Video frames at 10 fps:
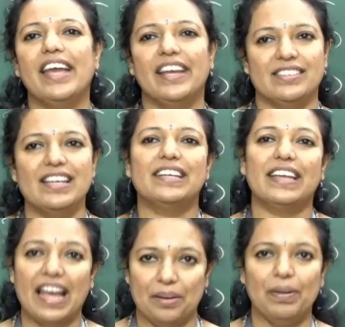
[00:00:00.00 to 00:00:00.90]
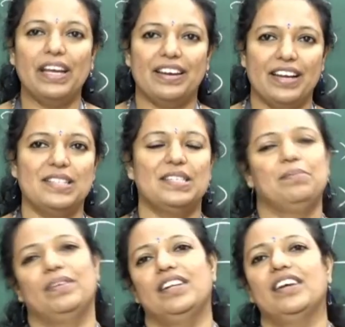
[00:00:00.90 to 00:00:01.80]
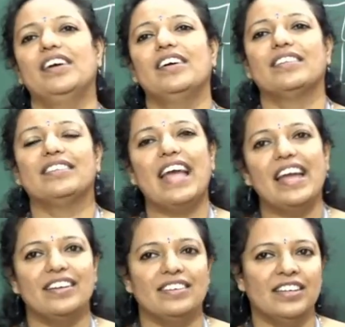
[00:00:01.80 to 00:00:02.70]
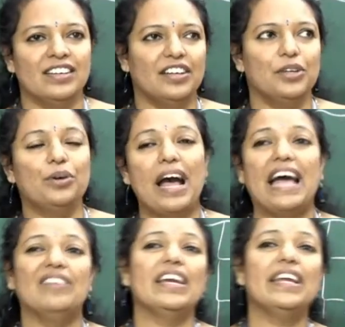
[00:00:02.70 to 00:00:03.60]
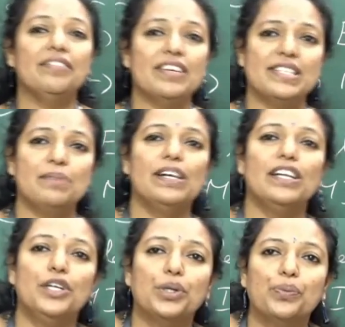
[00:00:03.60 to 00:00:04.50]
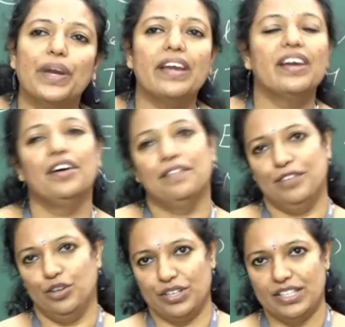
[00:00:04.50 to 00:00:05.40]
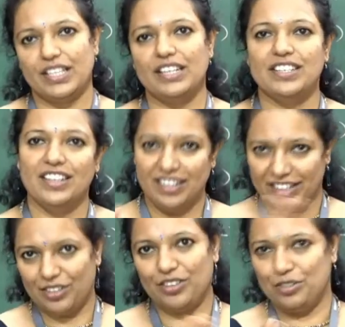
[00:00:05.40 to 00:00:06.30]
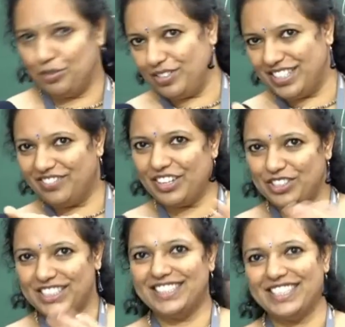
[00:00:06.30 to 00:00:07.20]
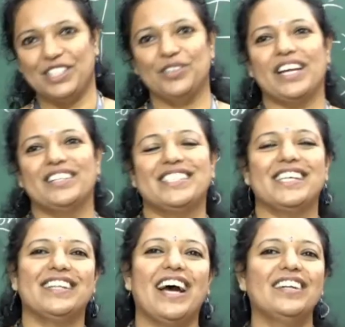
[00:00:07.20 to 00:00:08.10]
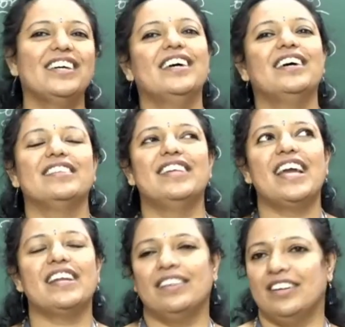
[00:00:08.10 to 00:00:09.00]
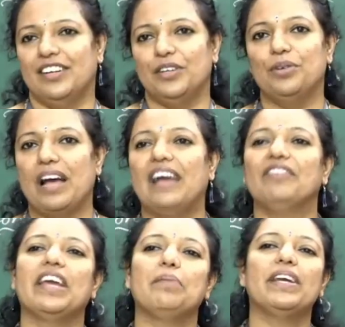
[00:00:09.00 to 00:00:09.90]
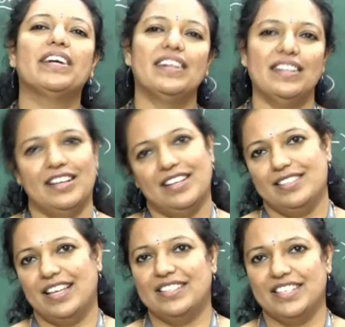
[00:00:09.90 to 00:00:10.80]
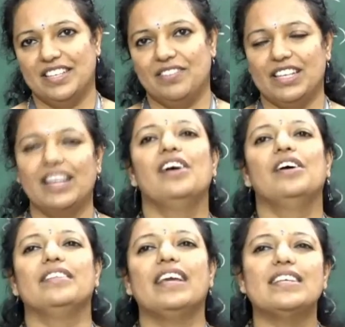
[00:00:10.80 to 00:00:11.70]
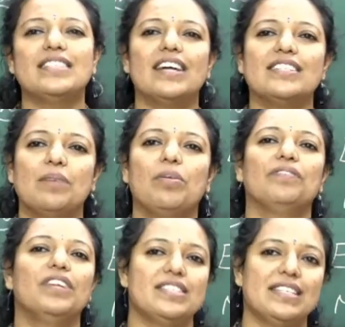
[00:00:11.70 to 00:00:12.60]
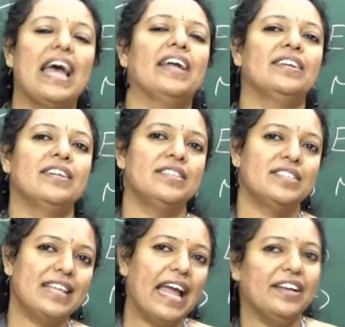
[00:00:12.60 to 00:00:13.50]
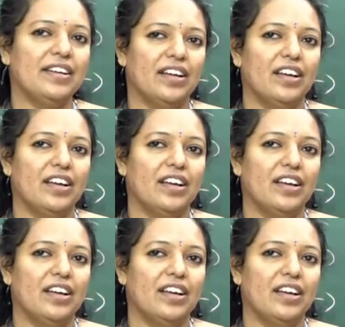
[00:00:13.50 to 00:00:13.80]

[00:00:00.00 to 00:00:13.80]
inks, it can be erasable. Then you have invisible UV fluorescent, in order to, when you tilt it, you can see that. Then you have chemical sensitivity. These are some of the standards set